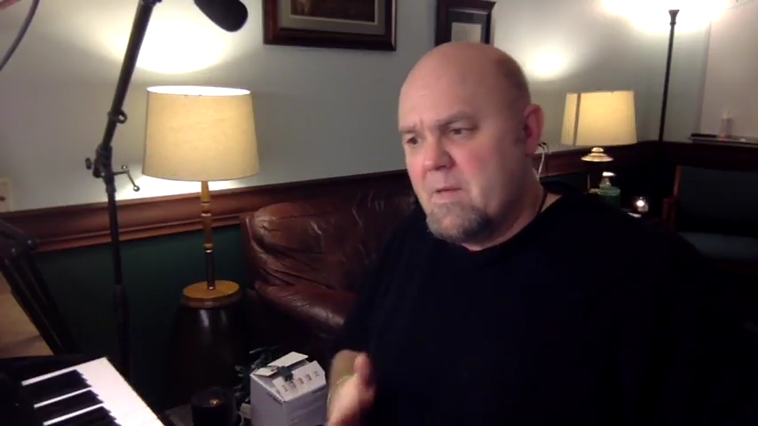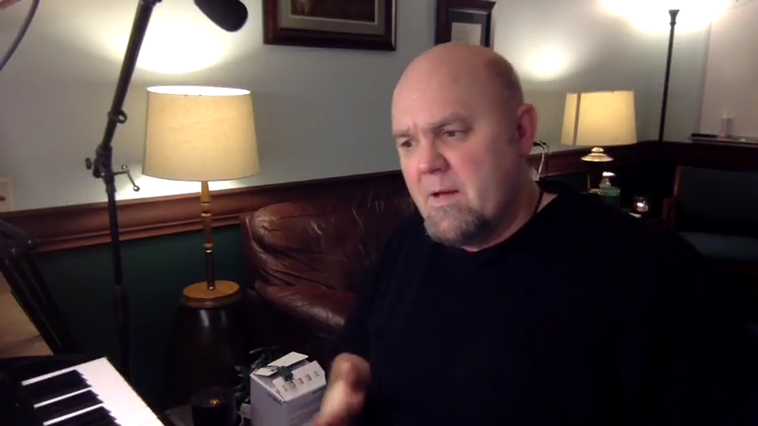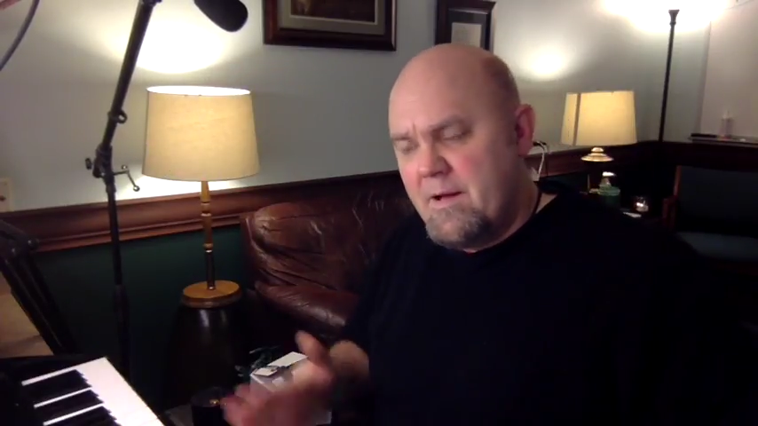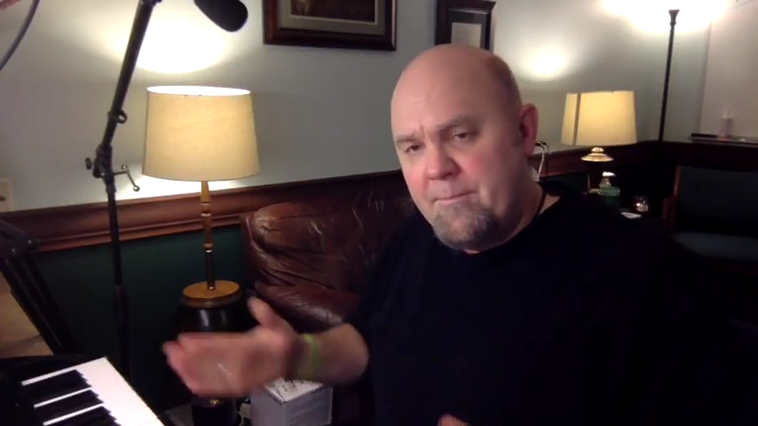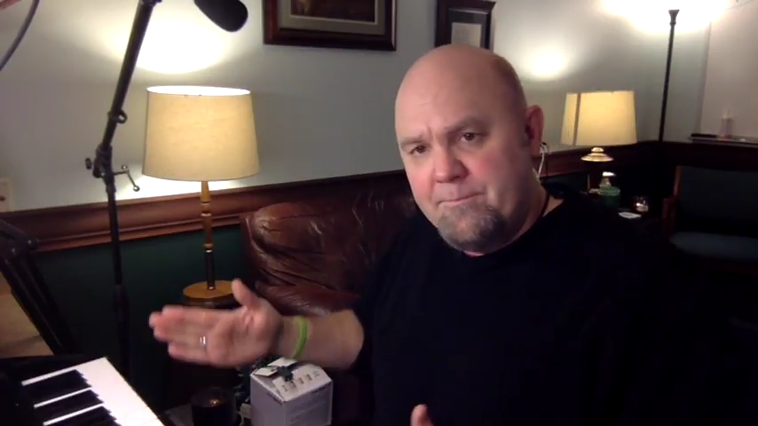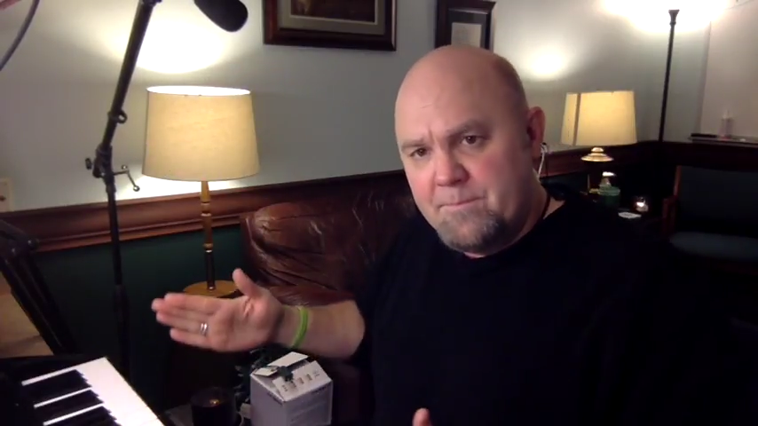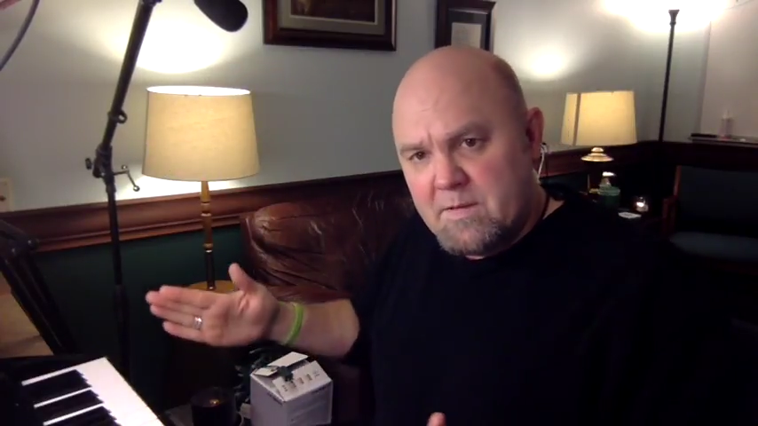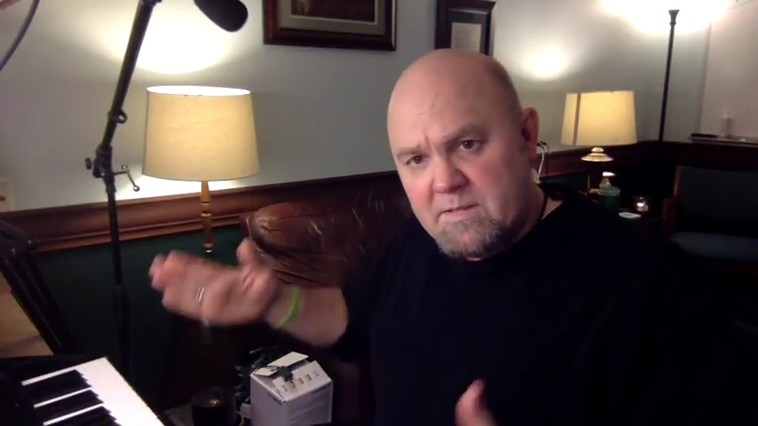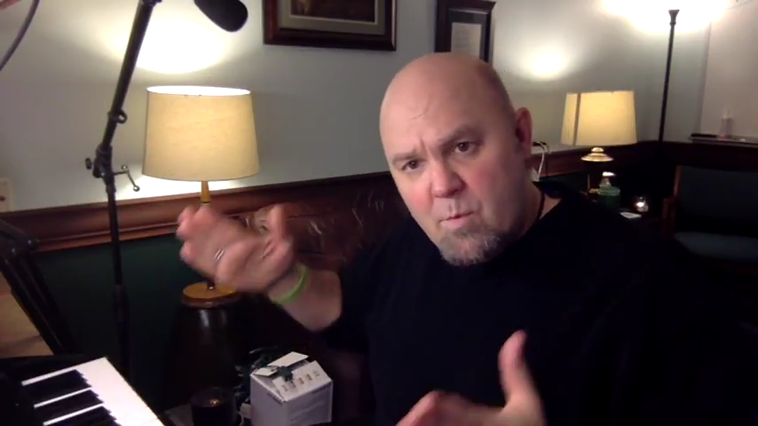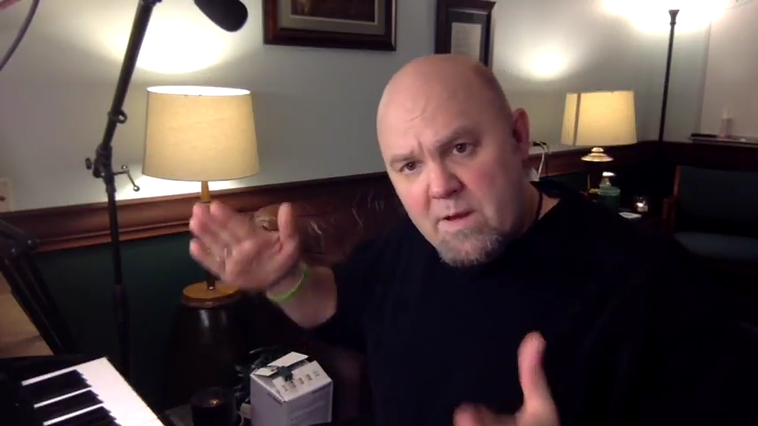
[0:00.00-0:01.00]

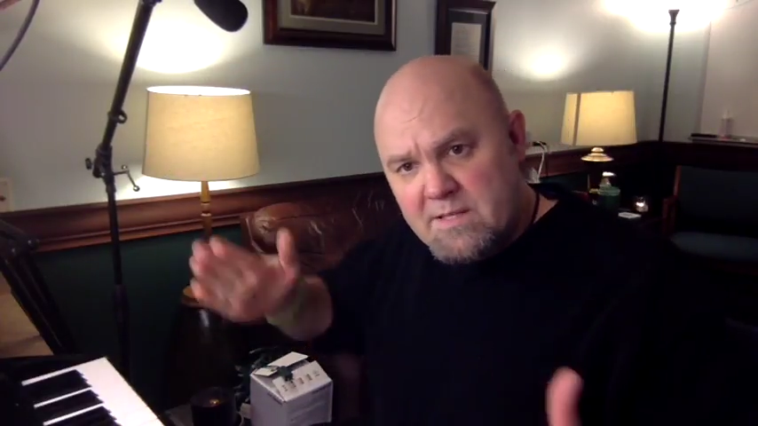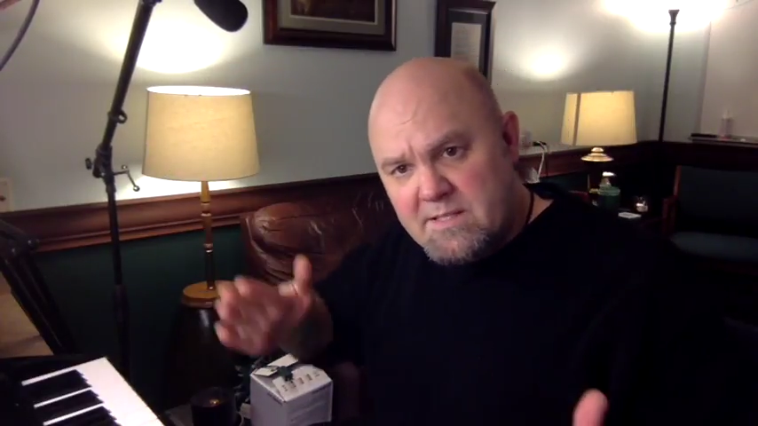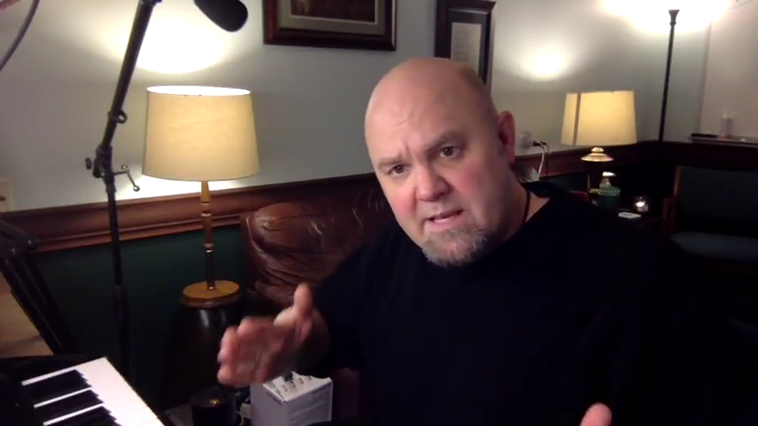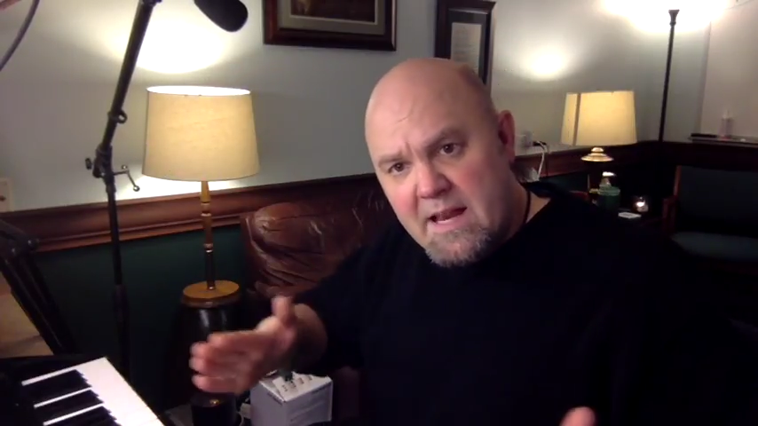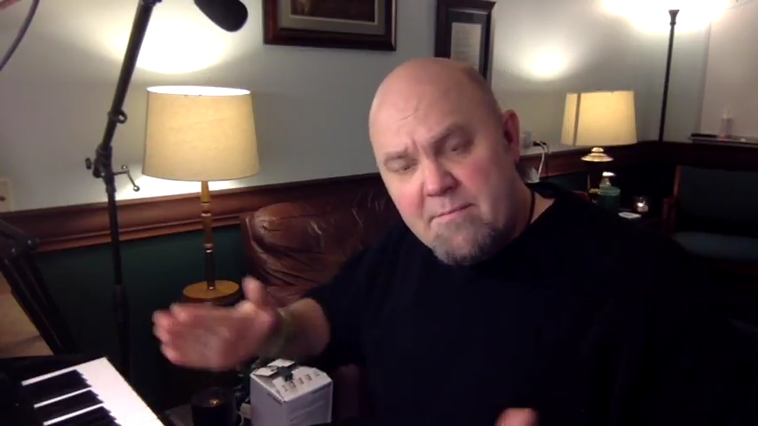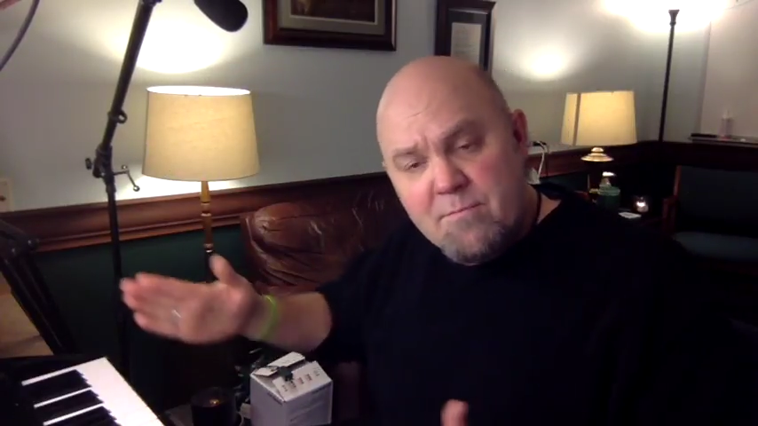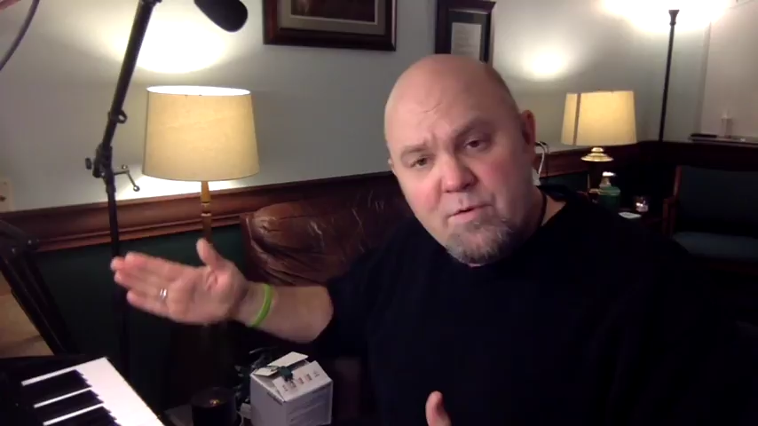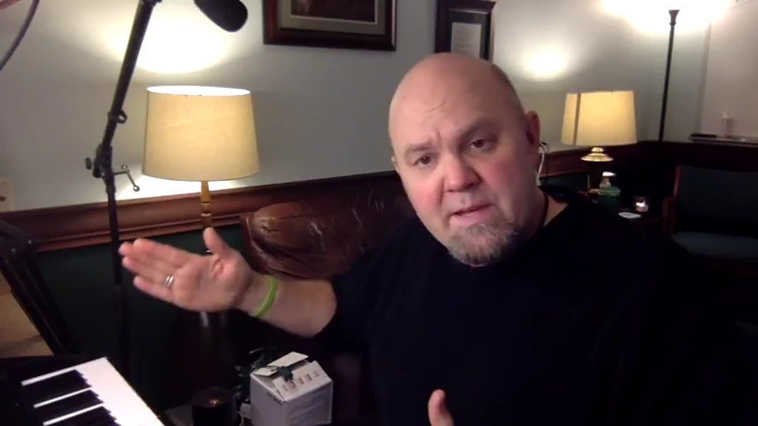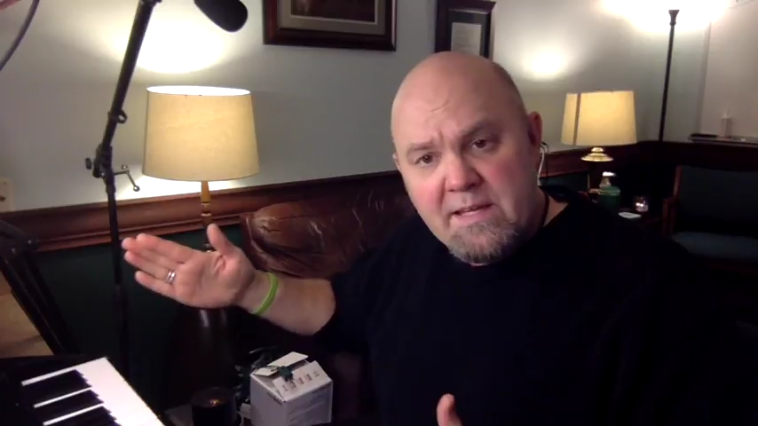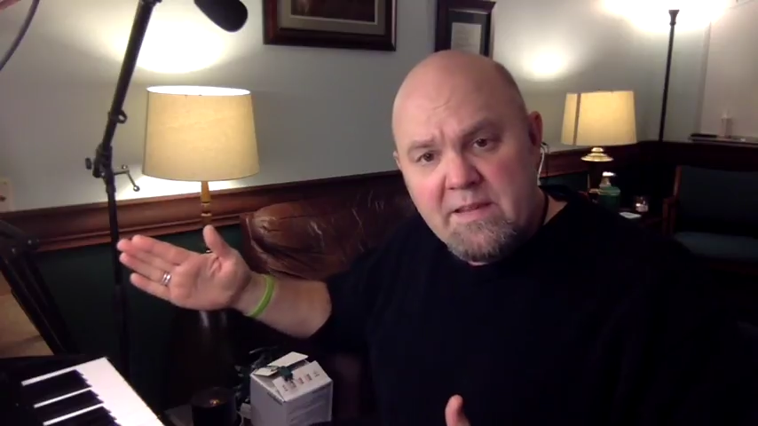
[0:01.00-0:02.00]
Because I want to set up
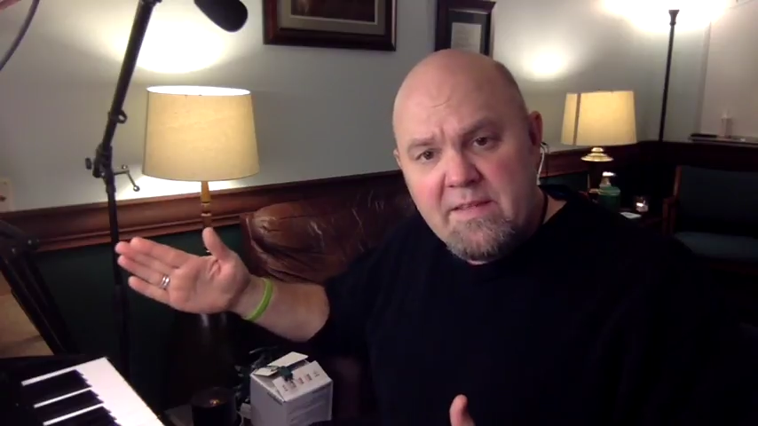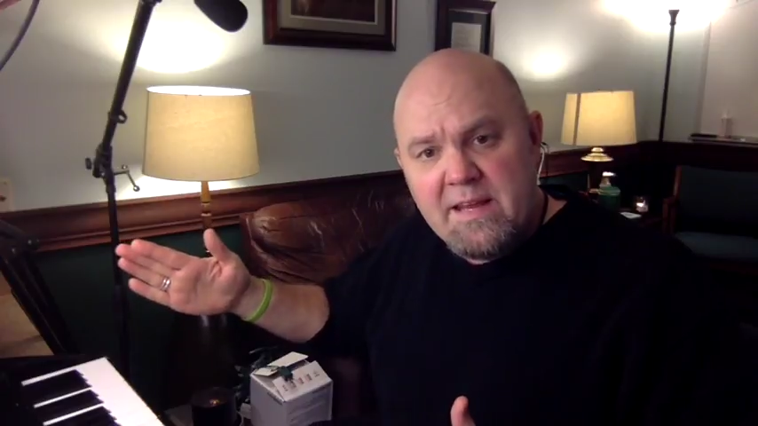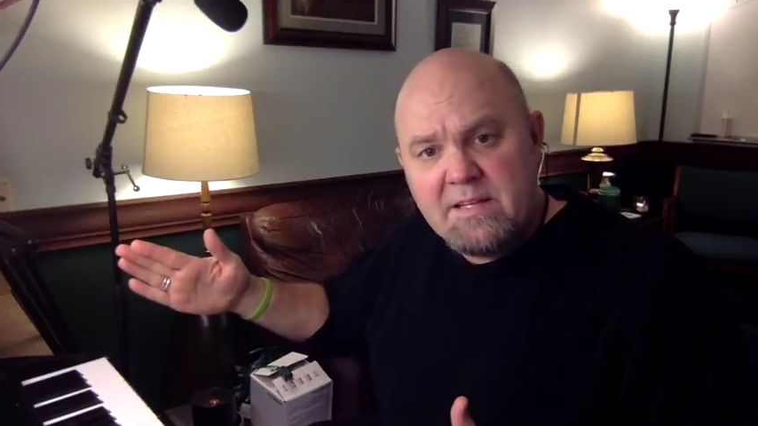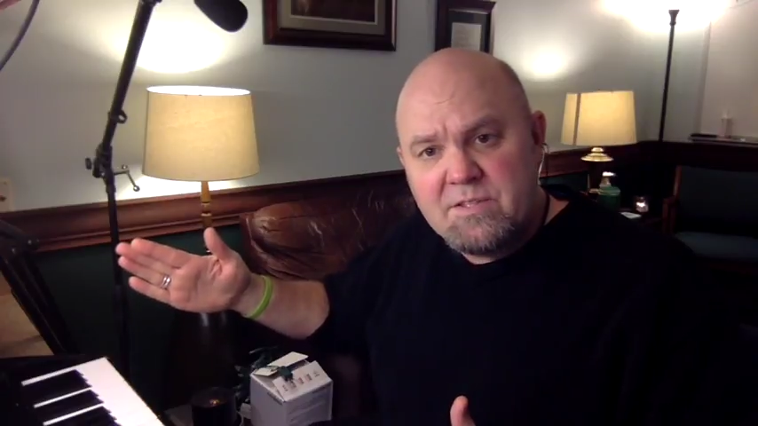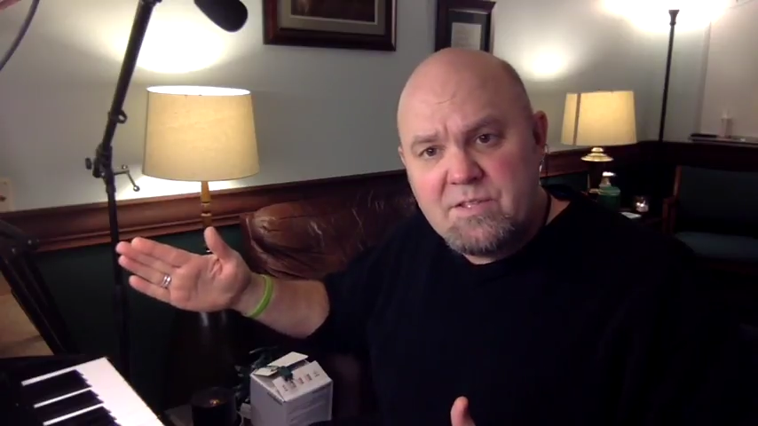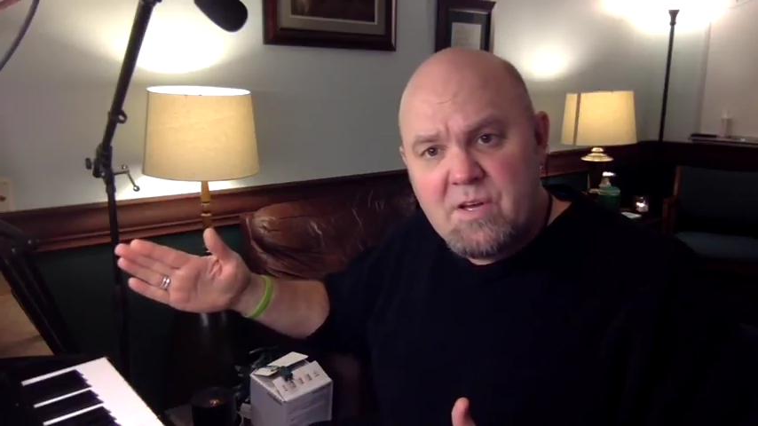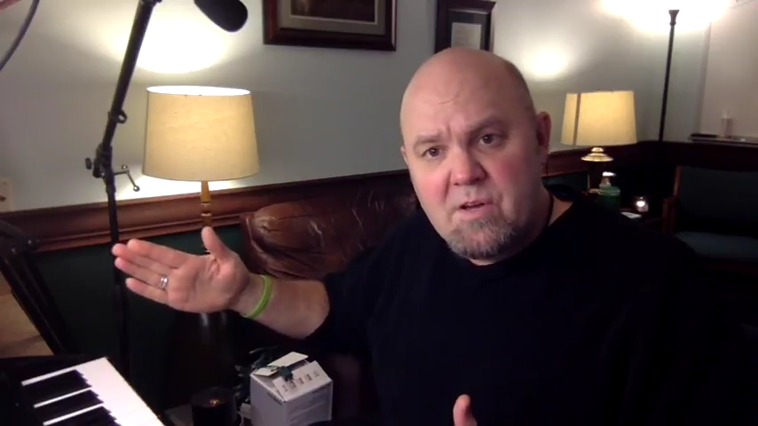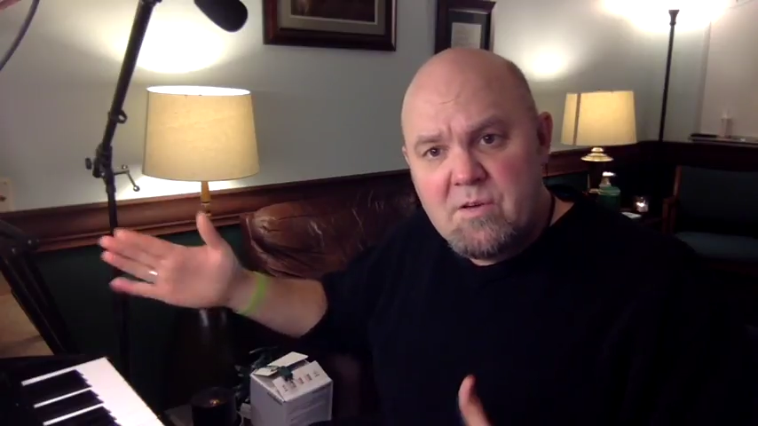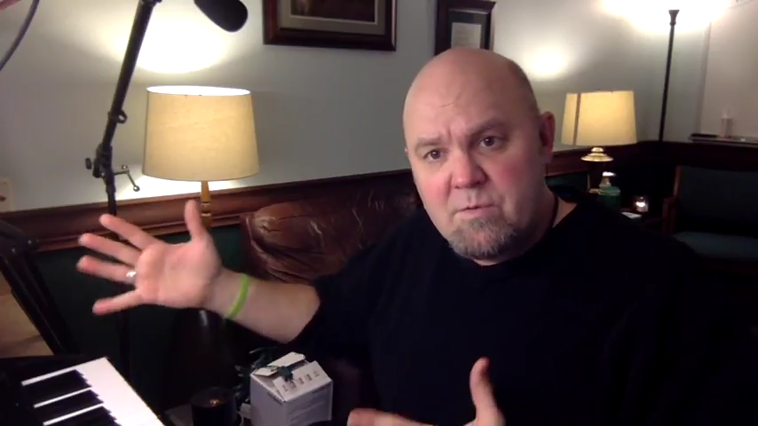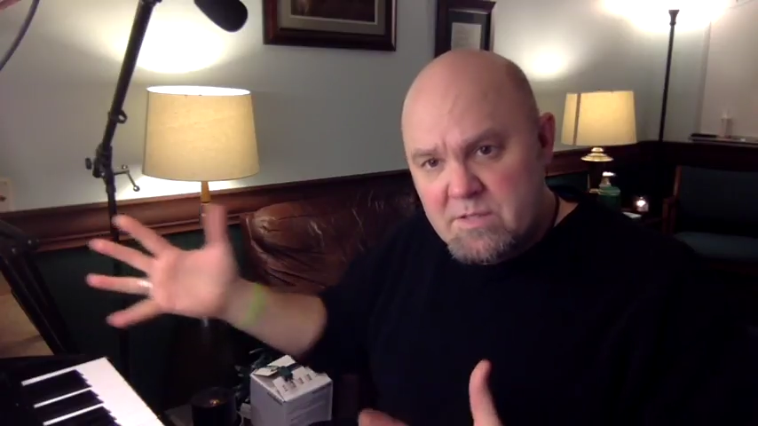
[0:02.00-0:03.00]
moving into the next song,